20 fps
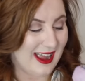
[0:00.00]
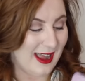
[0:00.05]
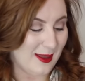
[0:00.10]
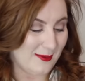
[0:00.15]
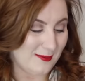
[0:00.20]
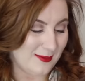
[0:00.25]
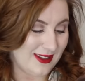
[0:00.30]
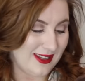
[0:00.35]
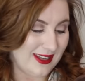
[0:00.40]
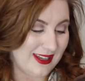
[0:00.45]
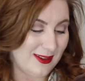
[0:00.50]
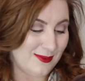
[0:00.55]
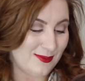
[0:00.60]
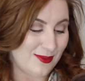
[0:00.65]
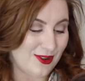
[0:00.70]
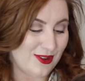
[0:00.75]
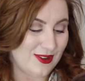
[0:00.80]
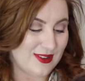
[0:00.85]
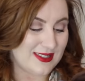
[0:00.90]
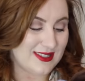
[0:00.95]
Um, he
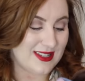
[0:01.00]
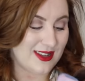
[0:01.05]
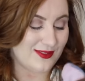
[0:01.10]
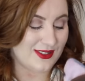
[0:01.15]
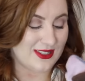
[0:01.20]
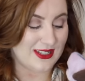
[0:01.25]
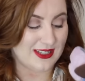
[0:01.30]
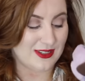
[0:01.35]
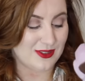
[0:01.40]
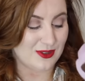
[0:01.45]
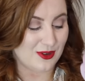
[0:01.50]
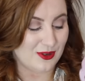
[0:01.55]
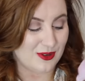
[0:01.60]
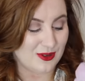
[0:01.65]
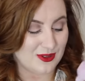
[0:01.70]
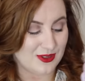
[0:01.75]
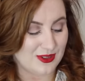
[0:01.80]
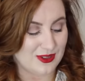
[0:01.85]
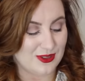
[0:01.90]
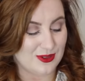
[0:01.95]
was seventeen
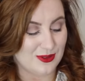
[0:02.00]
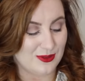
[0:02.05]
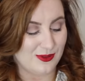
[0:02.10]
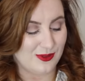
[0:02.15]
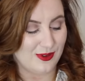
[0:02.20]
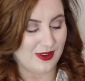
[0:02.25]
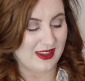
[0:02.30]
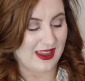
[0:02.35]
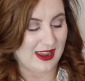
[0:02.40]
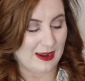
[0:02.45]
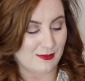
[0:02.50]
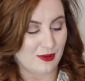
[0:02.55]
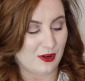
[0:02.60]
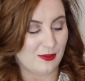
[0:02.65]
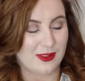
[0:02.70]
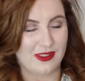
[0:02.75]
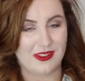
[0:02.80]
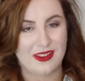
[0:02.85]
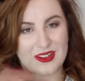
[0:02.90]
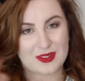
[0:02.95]
dollars, so again
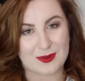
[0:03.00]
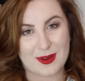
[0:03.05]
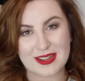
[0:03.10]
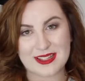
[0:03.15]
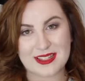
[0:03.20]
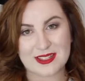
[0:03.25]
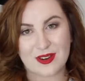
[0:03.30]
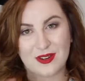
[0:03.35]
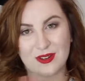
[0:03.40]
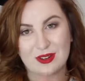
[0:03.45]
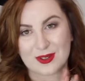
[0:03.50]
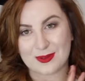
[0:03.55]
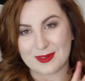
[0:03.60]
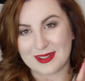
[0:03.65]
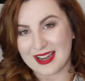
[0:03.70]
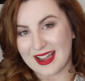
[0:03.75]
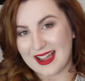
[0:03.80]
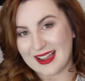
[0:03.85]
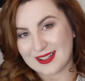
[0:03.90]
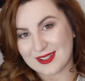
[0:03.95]
probably like twenty dollars
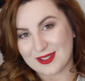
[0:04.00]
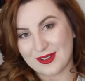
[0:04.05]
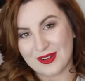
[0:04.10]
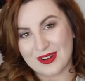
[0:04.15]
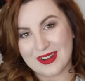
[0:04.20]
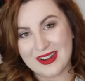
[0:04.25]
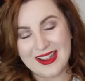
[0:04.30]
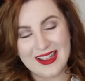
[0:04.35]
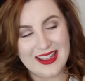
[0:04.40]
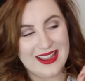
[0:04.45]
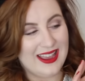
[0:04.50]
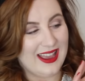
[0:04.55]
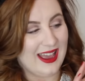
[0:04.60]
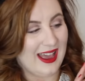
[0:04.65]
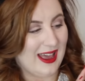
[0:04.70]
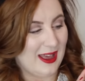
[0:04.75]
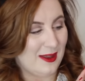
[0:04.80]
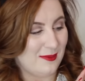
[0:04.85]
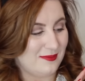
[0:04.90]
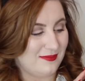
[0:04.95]
with tax on,
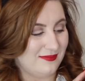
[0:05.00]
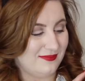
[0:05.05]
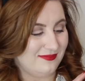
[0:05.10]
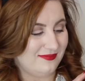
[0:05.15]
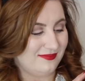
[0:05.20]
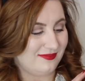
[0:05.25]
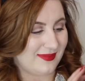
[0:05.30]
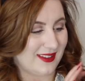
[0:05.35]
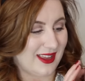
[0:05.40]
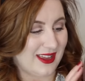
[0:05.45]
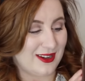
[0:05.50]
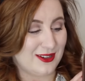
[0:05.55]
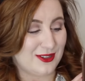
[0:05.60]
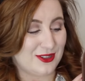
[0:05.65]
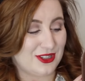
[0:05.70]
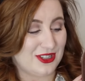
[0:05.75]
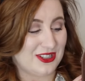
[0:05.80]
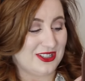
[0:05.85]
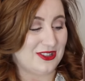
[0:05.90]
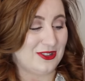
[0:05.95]
um, and I
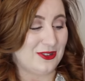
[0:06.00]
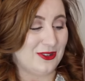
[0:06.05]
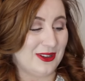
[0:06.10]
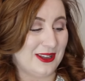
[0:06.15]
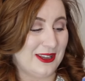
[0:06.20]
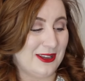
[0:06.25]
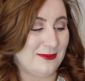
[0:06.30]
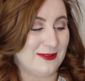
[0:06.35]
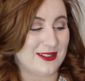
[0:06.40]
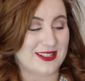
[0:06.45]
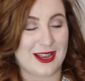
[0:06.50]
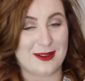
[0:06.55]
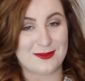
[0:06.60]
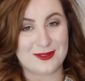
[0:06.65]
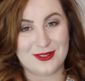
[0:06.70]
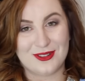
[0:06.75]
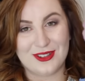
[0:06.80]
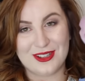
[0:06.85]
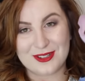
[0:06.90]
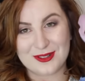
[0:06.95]
just thought he was
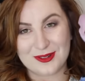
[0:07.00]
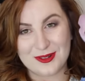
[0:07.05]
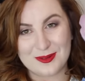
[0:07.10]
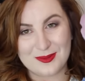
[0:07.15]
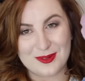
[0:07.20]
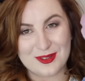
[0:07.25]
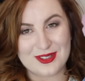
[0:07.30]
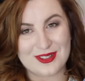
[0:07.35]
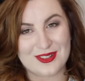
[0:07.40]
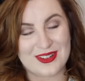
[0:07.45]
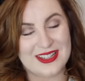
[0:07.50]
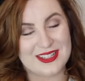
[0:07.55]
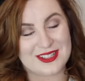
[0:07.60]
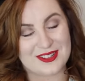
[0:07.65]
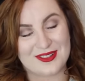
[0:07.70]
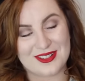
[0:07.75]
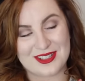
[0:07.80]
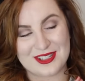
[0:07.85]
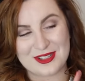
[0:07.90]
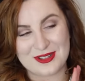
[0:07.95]
absolutely adorable, so
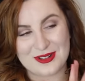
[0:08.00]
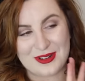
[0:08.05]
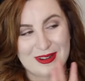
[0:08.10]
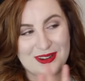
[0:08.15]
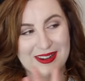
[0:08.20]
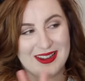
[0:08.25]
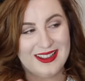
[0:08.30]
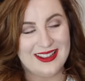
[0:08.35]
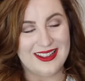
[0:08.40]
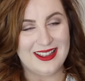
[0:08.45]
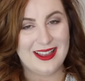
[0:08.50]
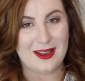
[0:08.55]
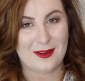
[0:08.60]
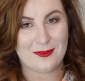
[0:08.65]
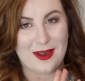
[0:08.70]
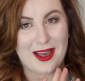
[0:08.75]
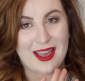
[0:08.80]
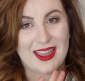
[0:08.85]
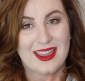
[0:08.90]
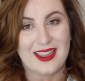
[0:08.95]
he's going to join
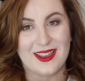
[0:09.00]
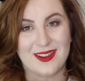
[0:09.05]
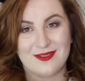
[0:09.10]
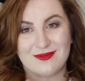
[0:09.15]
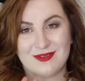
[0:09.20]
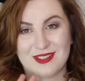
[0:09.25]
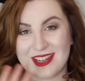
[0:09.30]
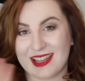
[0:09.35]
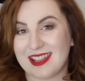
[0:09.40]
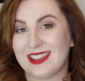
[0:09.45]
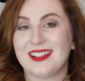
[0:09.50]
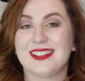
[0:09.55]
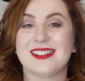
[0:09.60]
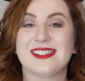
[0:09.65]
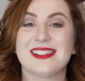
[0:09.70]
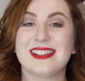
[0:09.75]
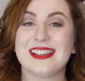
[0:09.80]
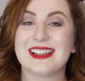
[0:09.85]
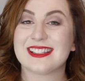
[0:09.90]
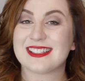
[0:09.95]
my
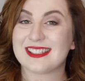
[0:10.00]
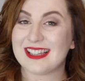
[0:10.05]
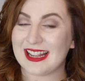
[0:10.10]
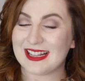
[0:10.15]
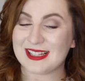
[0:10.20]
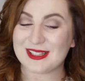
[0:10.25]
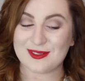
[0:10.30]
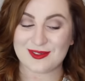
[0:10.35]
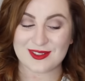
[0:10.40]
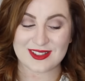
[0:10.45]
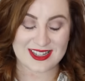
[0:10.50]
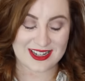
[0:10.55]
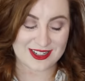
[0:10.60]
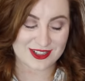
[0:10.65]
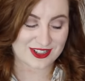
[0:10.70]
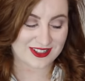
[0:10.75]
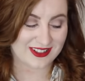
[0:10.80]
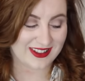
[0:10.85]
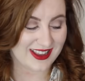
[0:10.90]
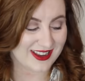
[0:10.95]
ridiculously extensive
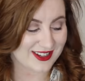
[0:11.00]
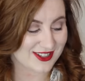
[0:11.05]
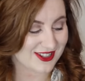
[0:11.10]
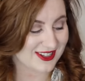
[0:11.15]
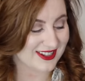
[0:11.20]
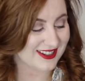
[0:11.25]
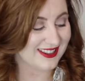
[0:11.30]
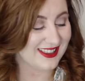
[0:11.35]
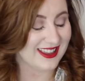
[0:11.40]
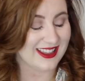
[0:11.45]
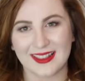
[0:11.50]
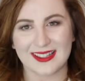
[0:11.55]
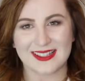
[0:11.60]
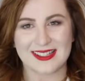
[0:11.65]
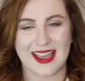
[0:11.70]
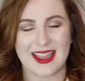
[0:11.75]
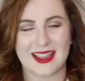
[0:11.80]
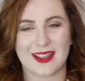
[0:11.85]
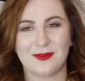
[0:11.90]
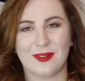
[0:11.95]
Stitch collection. The
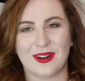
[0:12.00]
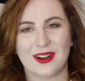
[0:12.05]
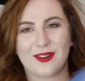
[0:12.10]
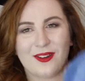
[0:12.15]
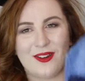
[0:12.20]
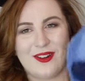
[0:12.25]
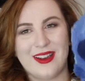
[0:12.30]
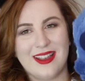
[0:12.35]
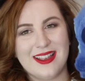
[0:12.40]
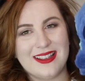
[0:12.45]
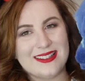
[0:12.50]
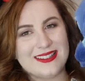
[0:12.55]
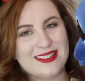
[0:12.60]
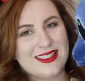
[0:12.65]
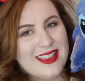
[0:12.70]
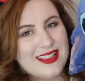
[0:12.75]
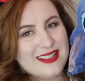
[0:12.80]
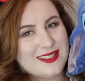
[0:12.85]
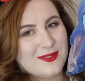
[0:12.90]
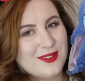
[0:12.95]
second one I got is
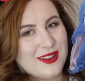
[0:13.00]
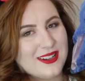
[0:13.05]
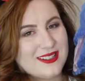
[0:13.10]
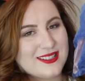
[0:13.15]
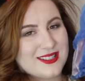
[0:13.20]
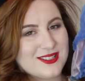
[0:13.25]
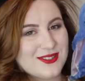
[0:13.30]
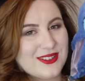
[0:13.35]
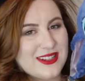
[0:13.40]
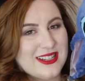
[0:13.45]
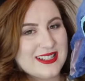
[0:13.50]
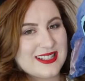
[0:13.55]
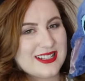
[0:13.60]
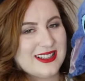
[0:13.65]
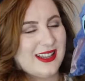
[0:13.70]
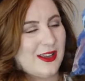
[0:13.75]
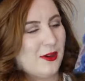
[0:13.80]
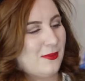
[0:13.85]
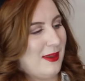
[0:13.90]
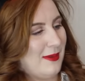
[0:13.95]
this one, so he's
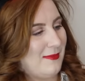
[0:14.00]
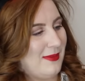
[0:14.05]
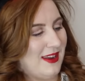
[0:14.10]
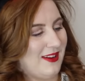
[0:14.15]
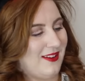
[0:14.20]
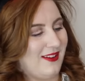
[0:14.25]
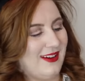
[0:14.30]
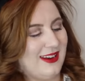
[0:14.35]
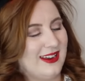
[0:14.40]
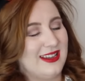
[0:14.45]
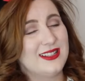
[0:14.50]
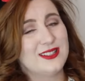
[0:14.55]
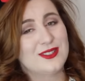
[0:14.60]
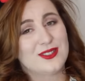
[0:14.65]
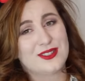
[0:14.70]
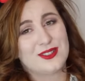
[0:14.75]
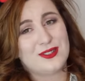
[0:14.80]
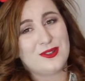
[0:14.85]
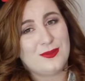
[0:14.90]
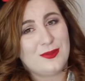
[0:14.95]
a little bit bigger. He's
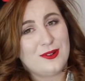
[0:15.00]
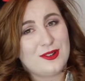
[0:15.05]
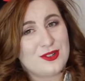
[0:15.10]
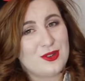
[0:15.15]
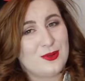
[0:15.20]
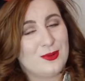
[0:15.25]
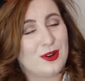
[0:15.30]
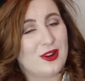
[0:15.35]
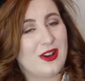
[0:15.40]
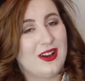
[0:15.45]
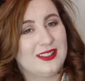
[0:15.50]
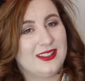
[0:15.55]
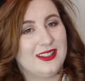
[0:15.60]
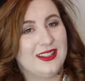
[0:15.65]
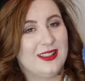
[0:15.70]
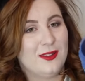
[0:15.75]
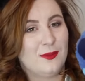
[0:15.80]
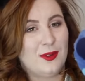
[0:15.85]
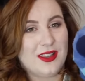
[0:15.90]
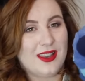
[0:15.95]
super, super
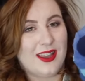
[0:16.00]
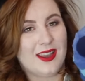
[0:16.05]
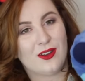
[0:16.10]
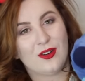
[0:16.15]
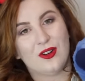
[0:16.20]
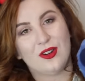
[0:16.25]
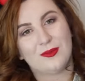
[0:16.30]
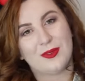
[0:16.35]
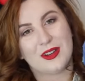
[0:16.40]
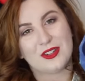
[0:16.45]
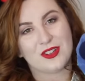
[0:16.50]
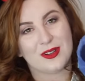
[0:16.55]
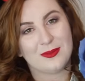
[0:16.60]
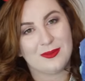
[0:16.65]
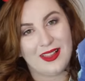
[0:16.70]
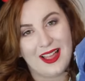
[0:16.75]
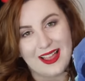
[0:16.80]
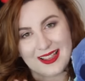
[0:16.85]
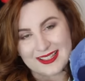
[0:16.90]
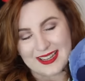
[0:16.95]
cuddly. The one that I got on my
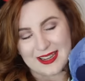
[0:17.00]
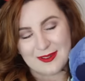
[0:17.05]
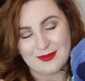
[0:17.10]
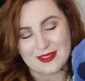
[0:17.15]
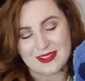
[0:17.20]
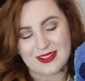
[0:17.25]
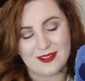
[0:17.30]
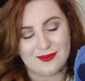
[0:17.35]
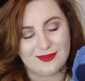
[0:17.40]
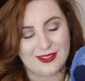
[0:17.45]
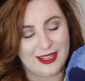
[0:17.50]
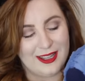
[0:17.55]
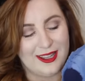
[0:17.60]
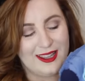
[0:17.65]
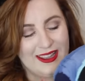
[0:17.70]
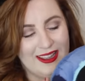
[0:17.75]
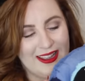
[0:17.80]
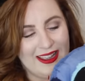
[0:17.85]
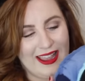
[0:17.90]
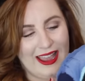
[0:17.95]
trip last time was lovely,
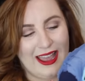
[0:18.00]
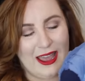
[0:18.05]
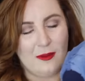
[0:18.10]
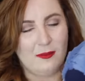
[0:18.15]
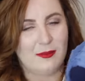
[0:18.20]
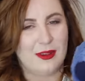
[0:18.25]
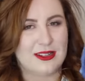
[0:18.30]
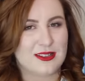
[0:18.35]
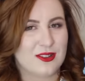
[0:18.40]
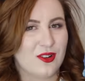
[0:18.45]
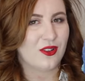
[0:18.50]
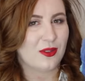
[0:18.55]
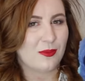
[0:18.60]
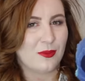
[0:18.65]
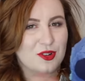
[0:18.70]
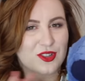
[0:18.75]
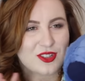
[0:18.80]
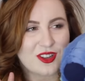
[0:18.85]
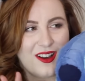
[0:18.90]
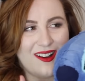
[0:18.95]
um, but not the
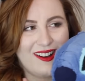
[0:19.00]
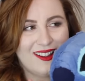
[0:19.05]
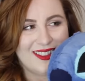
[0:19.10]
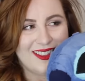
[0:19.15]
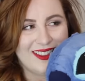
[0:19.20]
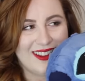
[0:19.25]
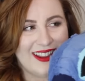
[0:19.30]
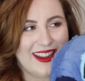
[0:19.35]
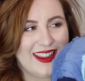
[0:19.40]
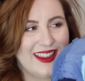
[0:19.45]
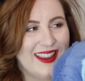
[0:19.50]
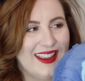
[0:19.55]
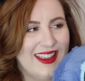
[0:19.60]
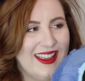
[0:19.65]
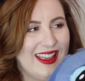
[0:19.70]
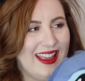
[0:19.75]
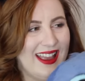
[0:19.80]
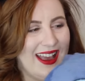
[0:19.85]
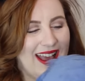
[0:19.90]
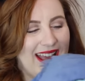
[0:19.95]
most cuddly,
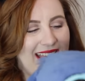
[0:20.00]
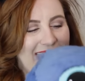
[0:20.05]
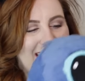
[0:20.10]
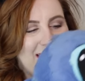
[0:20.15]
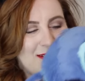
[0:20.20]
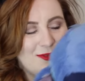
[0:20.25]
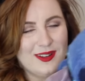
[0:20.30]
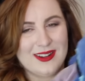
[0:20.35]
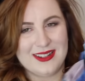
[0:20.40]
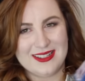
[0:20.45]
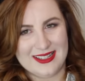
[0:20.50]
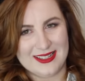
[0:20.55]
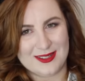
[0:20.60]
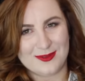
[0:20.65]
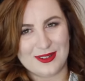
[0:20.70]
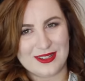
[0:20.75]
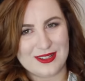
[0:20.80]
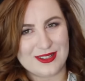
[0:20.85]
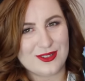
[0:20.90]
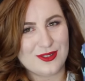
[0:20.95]
uh, whereas
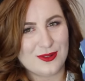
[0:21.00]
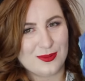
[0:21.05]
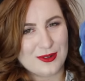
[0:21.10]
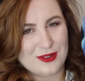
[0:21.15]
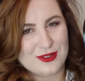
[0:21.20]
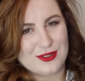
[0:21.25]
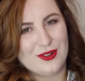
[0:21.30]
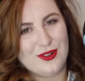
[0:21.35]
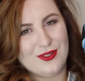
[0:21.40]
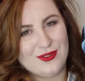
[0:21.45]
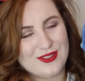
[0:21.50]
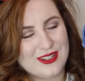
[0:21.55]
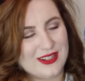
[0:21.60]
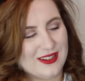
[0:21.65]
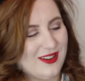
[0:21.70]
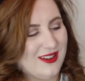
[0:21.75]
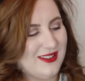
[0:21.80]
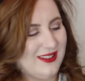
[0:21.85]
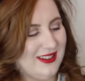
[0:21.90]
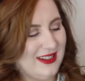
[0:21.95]
this one's super soft
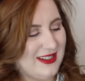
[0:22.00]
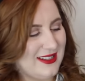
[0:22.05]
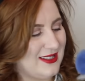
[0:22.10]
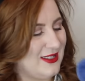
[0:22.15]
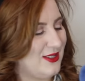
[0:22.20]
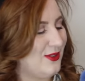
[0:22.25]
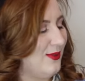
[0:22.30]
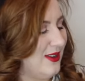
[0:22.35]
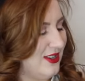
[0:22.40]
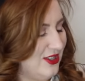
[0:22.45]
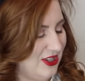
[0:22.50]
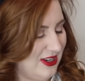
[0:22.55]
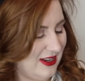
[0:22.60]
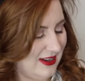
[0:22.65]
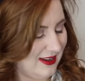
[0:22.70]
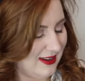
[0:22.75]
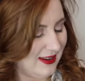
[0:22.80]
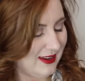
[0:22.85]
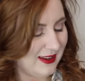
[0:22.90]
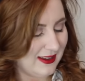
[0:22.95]
and cuddly and
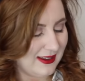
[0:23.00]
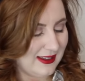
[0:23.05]
squishy.